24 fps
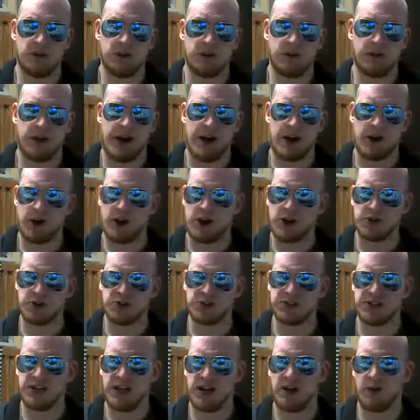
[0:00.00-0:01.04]
I don't
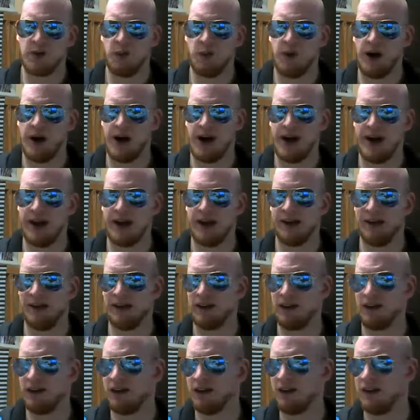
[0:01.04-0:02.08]
understand why.
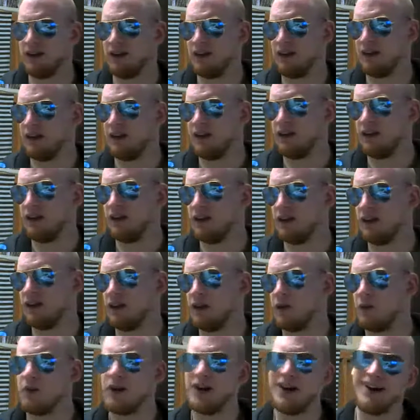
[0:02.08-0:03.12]

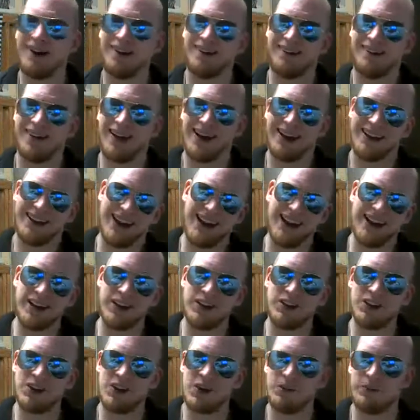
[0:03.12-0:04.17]
Well, I kind of
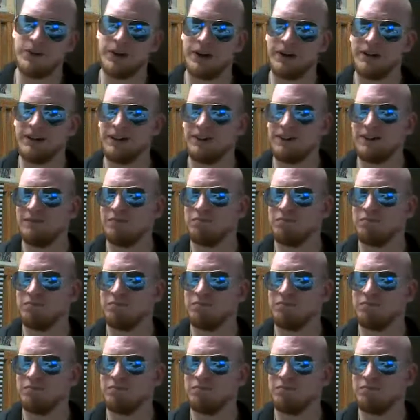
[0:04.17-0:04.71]
do, but